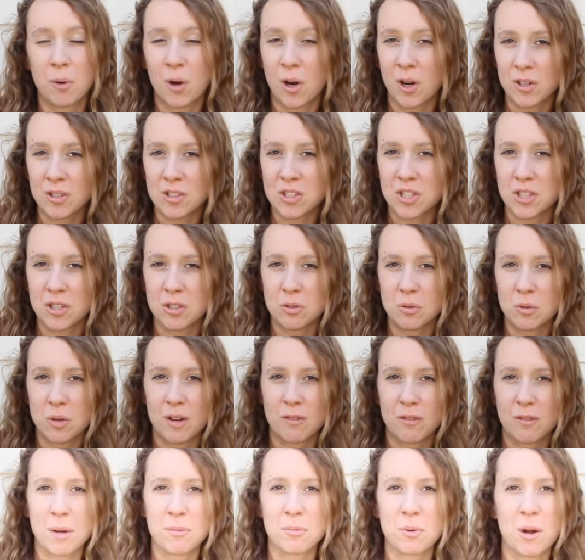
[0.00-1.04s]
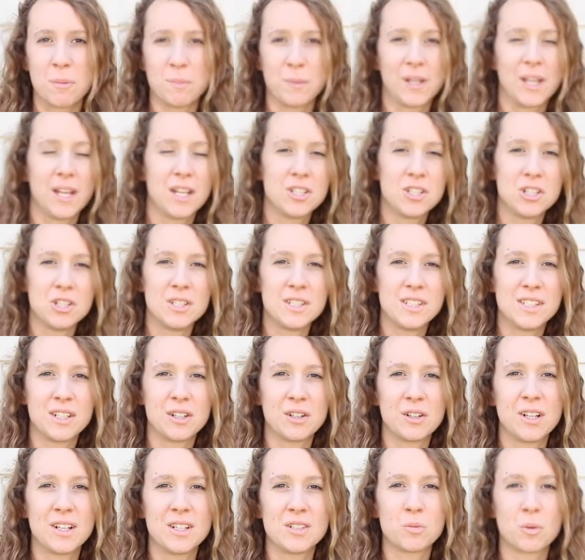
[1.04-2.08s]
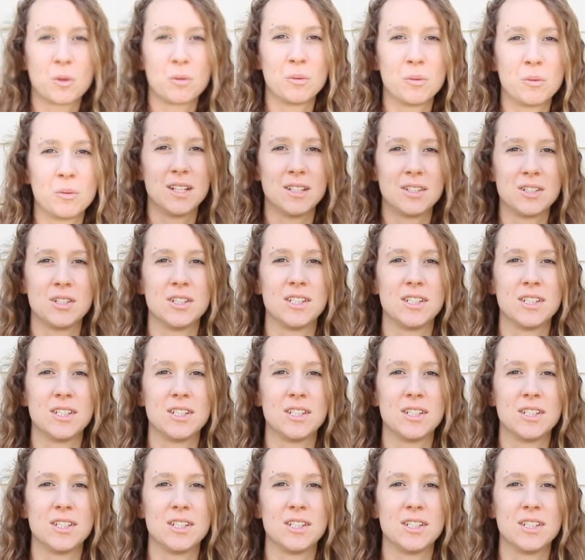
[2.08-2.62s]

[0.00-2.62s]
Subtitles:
part 2 of my propagation series where we get